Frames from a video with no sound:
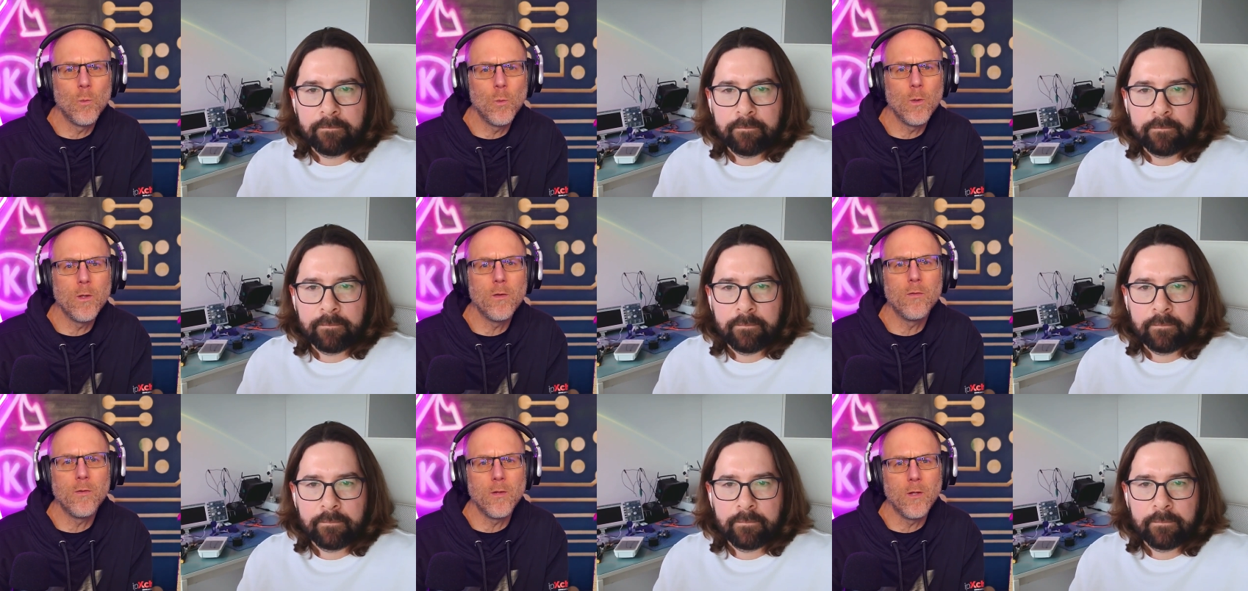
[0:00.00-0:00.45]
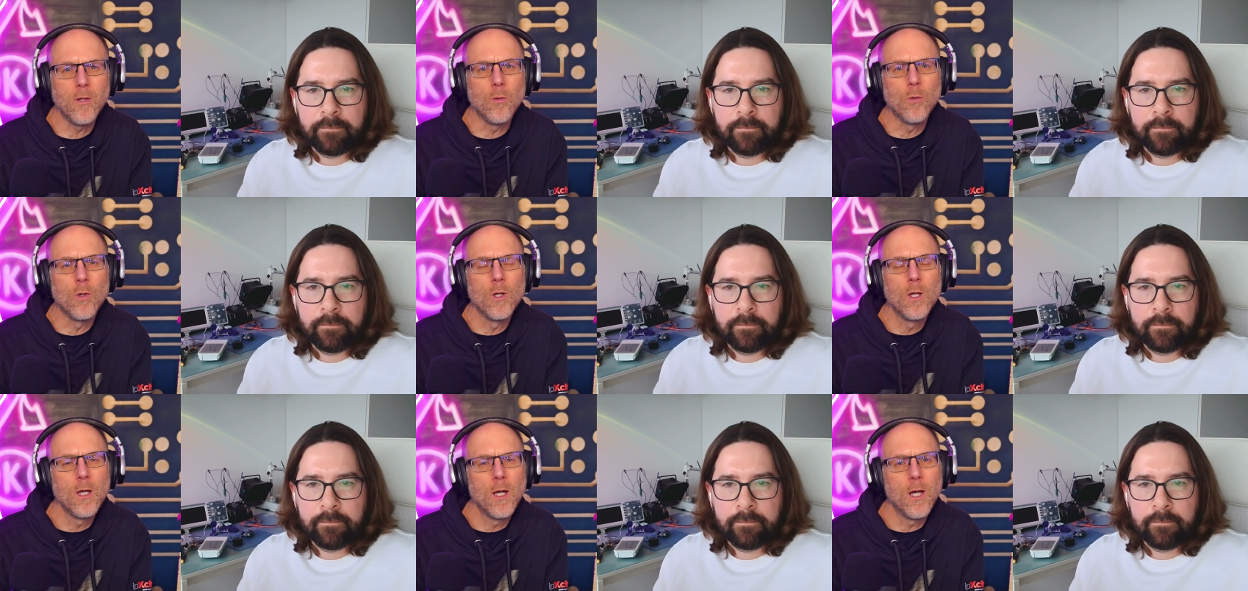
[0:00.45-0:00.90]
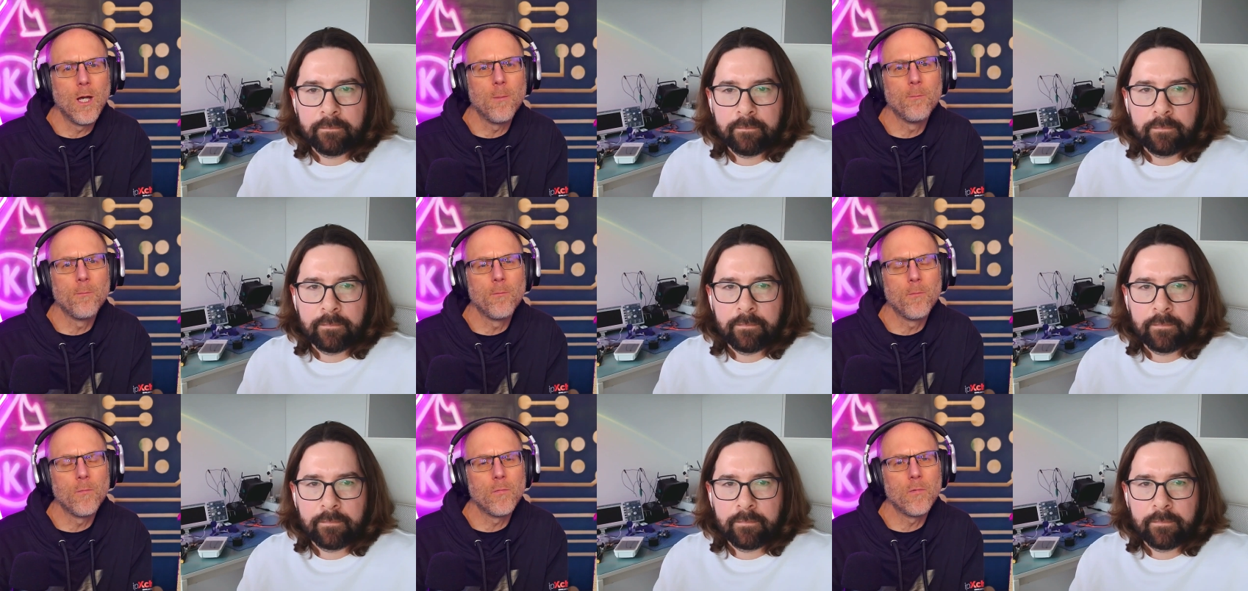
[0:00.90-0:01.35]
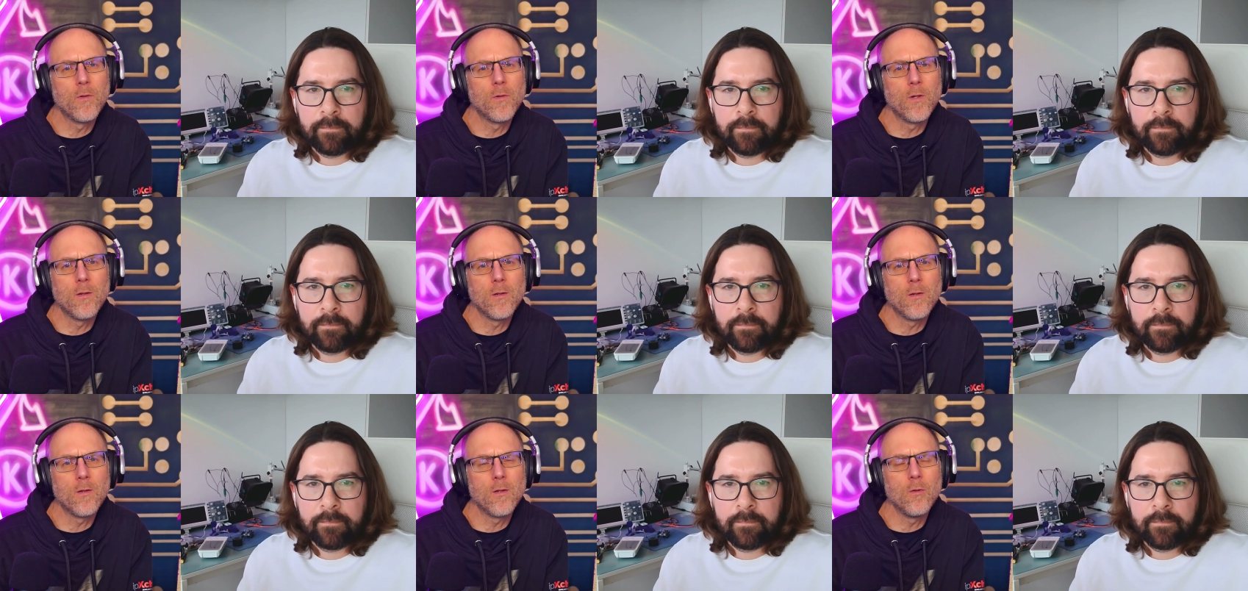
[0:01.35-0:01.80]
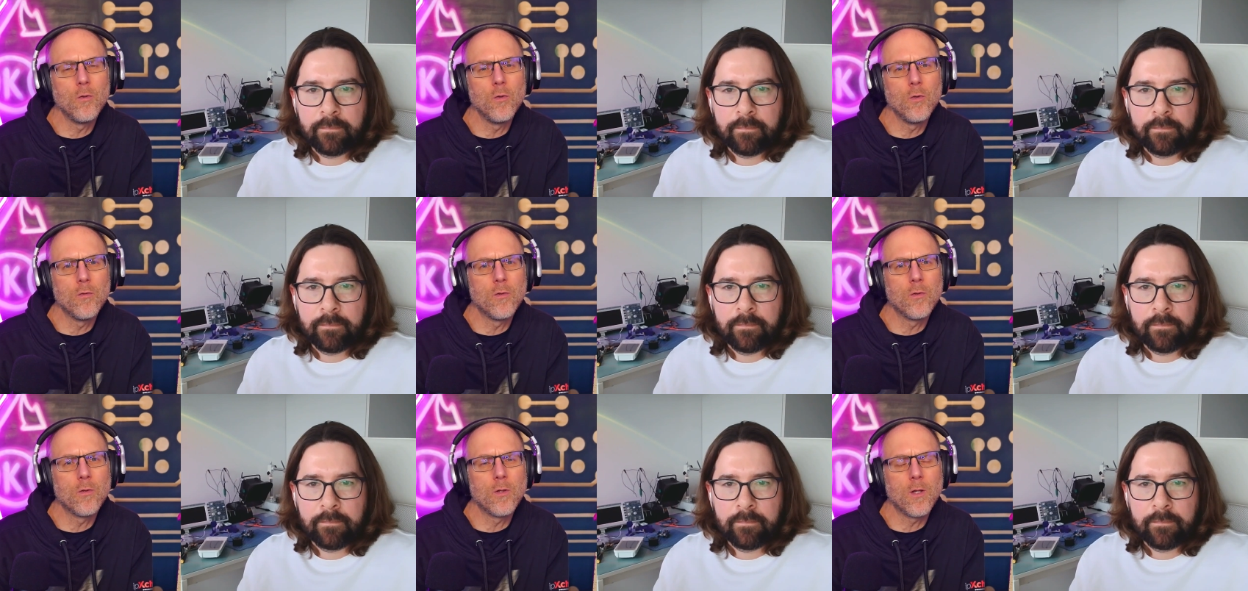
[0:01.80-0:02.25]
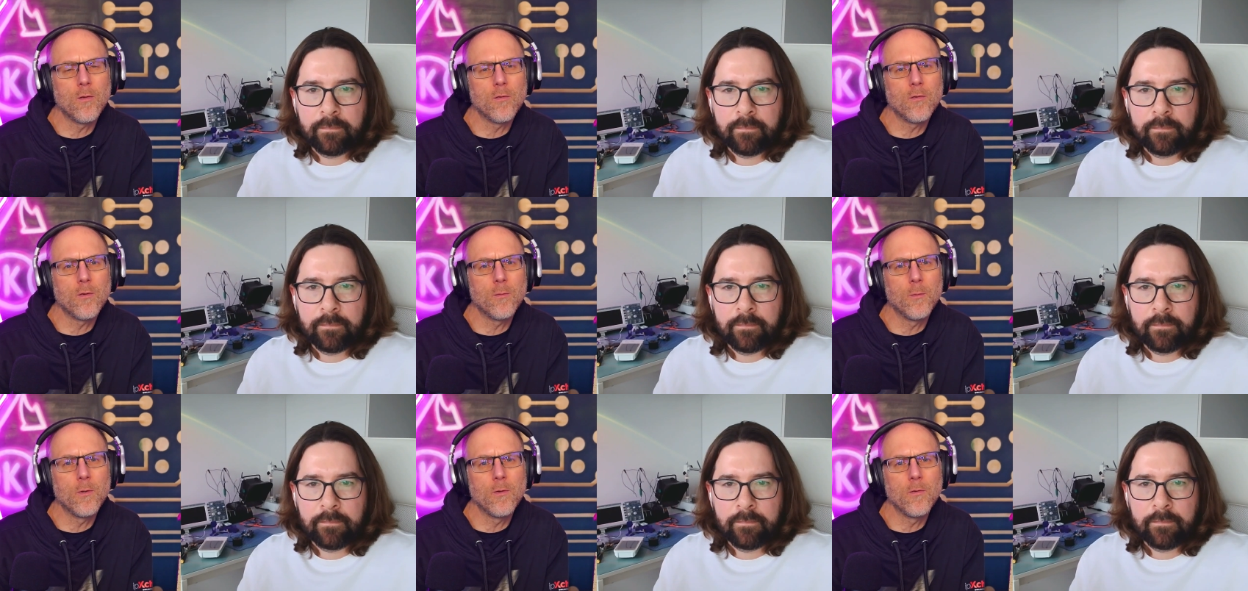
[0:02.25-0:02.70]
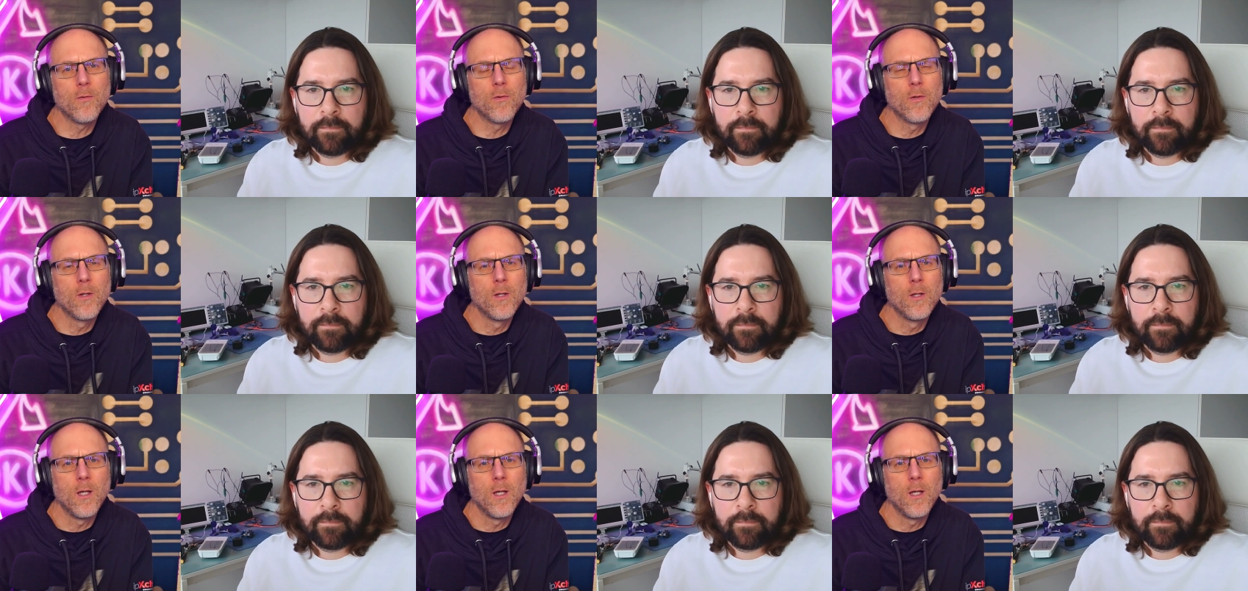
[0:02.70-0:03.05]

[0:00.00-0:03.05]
Speaker 1: with you. Um, do, do, do customers,